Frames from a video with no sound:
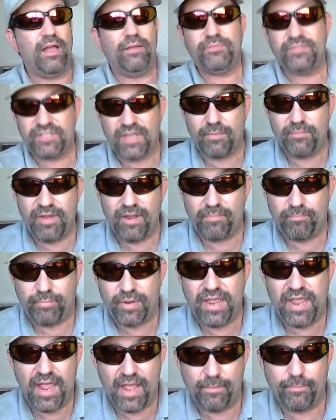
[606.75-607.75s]
send me a
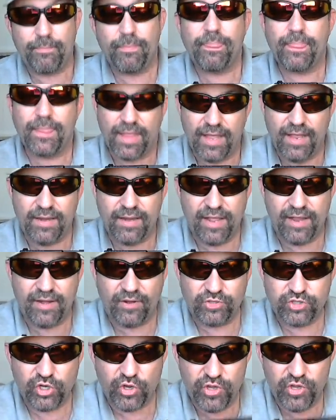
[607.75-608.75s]
PM and
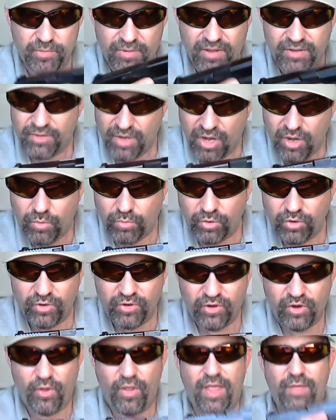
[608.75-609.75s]
I'll show you. But we're going
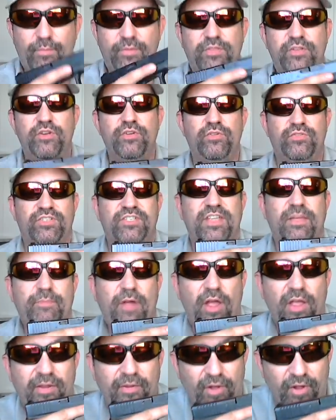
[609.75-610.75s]
to go ahead with the dude's
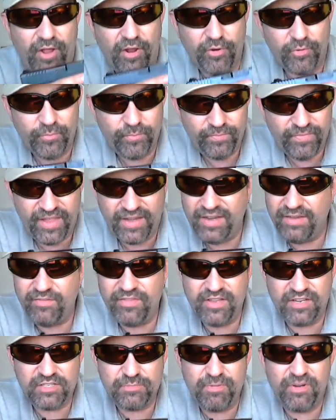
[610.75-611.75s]
semi-auto that even
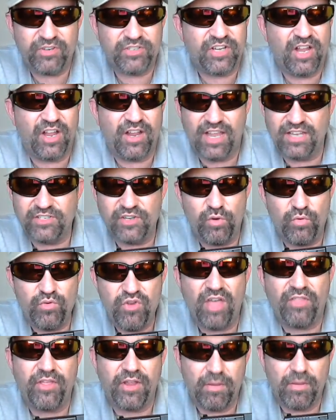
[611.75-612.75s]
the experienced gun guys know
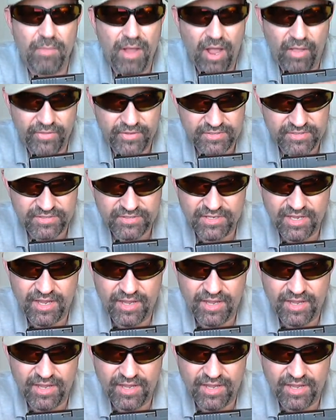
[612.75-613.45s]
nothing about. This is